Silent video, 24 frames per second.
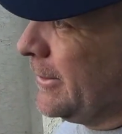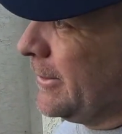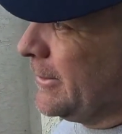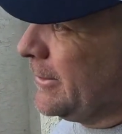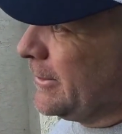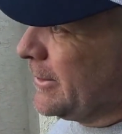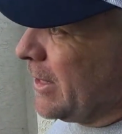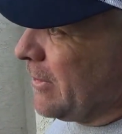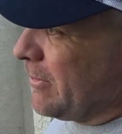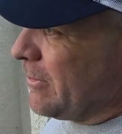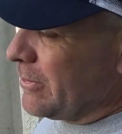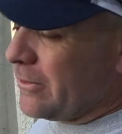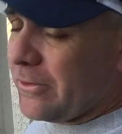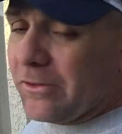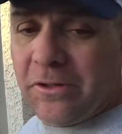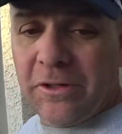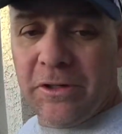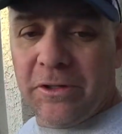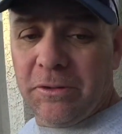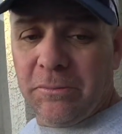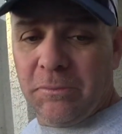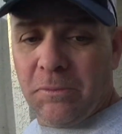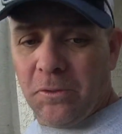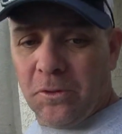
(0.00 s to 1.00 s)
7:30
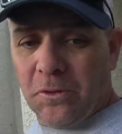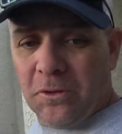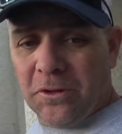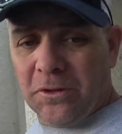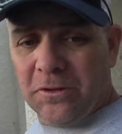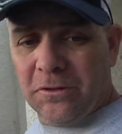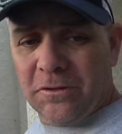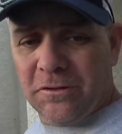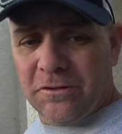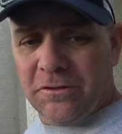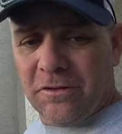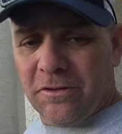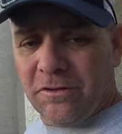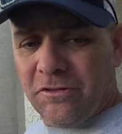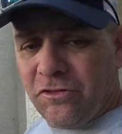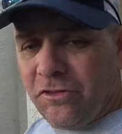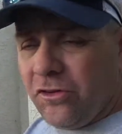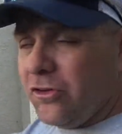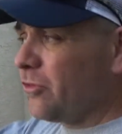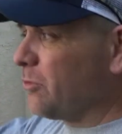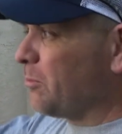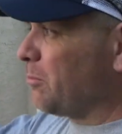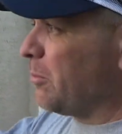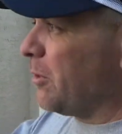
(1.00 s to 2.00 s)
in the morning. The sun's
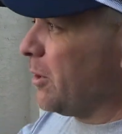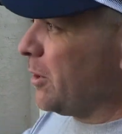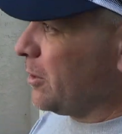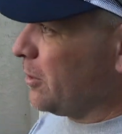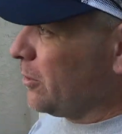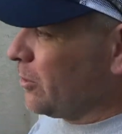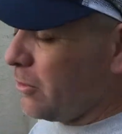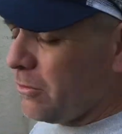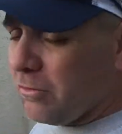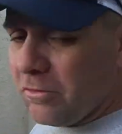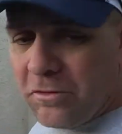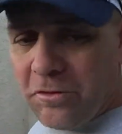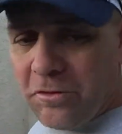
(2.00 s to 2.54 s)
just breaking over the